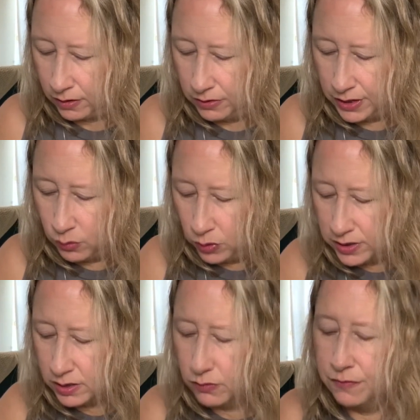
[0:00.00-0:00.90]
there
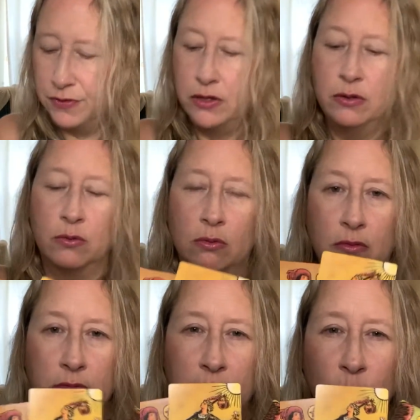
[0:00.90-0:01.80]
was a review.
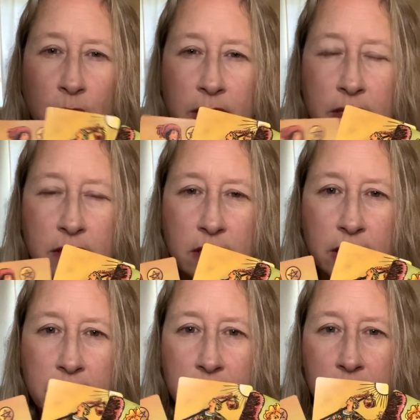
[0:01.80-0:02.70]
There was
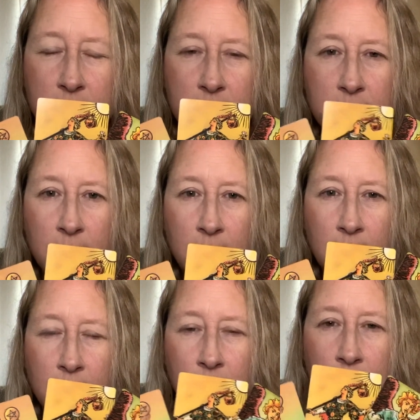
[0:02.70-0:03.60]
this
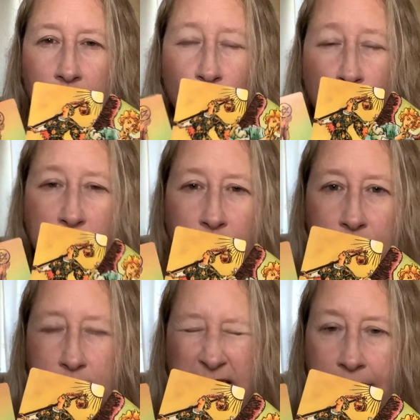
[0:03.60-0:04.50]

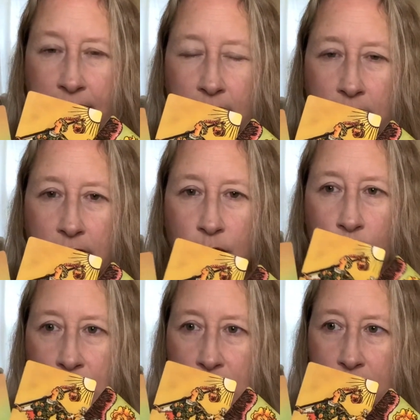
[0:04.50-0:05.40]
awareness gained. There
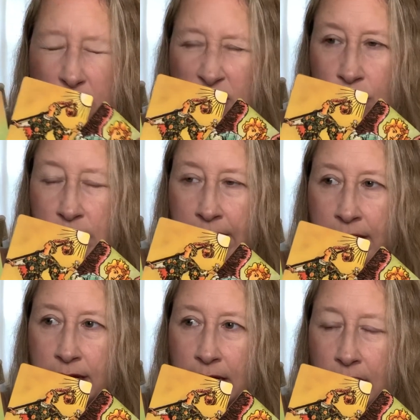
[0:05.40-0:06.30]
was this
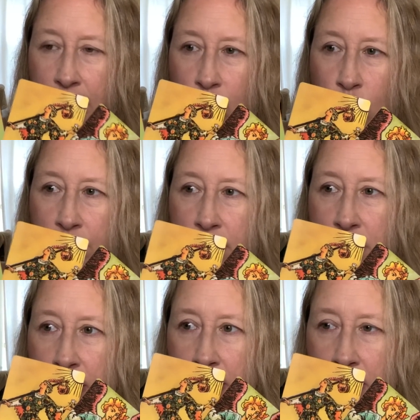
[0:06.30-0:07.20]
understanding. There was
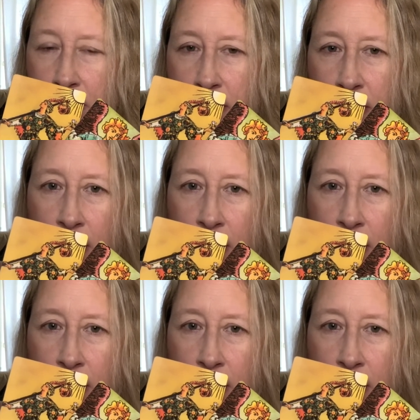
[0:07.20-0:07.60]
this